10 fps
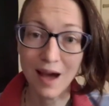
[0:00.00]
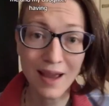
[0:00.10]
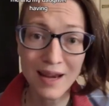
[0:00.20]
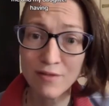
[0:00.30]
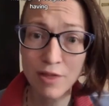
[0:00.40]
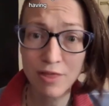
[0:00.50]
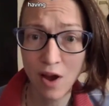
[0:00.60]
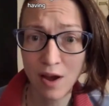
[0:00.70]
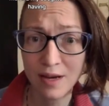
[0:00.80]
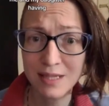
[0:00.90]
I never
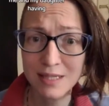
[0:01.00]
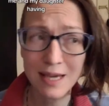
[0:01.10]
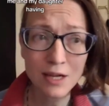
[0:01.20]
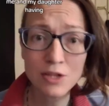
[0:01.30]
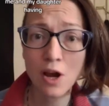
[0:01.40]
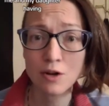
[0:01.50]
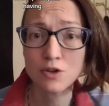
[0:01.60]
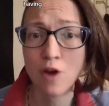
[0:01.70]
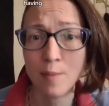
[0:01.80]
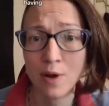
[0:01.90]
thought
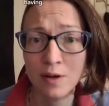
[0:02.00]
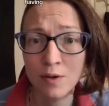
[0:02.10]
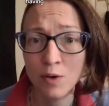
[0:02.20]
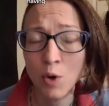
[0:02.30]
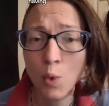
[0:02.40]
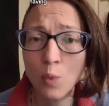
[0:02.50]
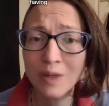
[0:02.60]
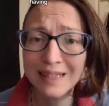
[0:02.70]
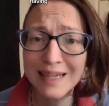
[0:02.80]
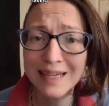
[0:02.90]
TikTok drama
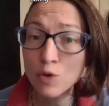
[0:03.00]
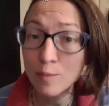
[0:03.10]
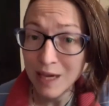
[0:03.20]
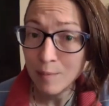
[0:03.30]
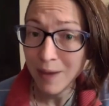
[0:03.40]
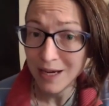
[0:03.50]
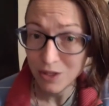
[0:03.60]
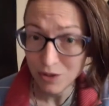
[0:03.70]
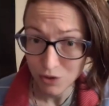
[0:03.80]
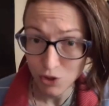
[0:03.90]
would lead to me and my
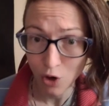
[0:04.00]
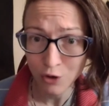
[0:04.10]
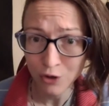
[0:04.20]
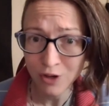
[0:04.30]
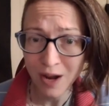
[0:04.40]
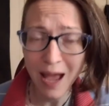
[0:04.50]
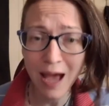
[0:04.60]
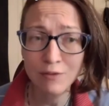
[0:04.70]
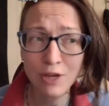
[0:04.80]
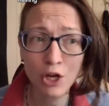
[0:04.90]
daughter
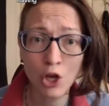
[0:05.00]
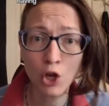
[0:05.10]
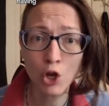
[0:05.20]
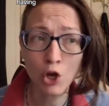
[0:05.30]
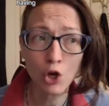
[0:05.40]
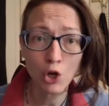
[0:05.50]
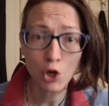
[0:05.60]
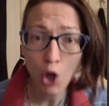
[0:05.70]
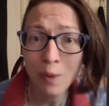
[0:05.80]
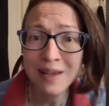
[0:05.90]
having
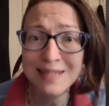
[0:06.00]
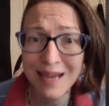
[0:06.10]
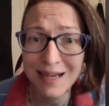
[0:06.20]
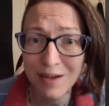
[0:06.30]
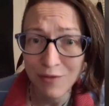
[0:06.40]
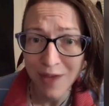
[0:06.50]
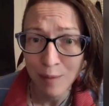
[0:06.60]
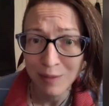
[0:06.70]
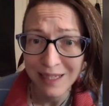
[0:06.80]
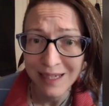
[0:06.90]
no extended
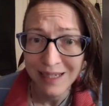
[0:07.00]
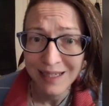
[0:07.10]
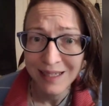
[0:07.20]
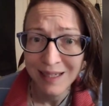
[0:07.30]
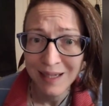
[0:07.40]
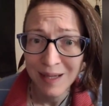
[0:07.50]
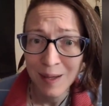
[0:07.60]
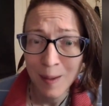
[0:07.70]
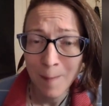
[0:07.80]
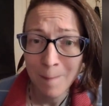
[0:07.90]
family.
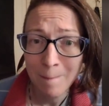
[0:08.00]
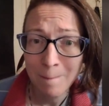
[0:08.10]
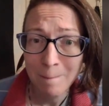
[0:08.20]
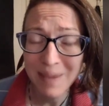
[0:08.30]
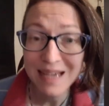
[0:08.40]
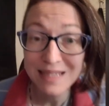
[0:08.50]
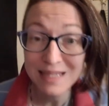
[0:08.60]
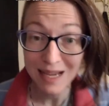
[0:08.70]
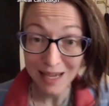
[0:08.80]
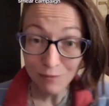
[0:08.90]

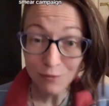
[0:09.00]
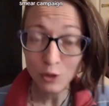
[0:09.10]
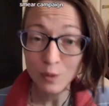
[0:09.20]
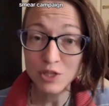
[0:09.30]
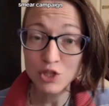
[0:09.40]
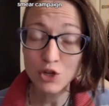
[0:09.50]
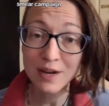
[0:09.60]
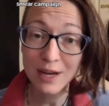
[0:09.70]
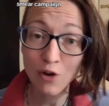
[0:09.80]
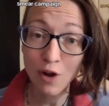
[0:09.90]
Because an
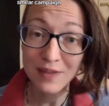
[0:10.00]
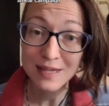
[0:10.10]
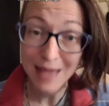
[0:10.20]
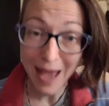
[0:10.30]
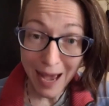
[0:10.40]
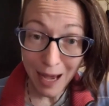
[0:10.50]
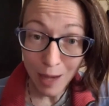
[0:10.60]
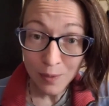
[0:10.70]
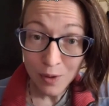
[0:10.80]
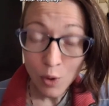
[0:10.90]
influencer here on this
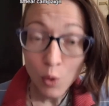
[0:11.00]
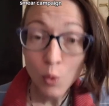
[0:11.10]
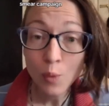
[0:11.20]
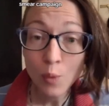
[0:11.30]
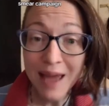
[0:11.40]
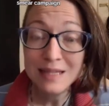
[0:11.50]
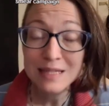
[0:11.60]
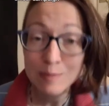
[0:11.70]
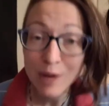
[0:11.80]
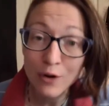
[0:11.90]
app ran a
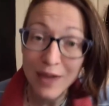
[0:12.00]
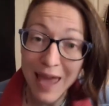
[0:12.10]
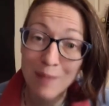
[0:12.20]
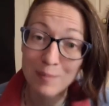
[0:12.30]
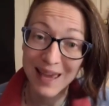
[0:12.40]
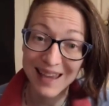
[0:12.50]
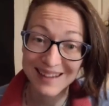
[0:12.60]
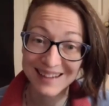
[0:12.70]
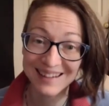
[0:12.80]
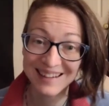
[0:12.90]
smear
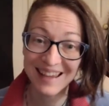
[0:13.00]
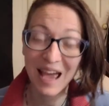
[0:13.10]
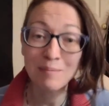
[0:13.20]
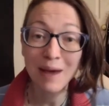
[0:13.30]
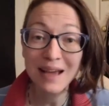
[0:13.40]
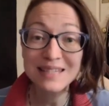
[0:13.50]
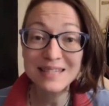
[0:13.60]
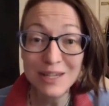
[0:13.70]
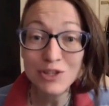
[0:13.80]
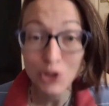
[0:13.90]
campaign. And my
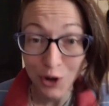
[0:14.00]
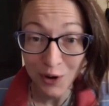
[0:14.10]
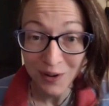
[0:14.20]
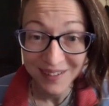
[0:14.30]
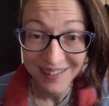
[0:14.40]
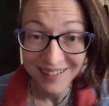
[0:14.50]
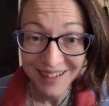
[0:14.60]
sister,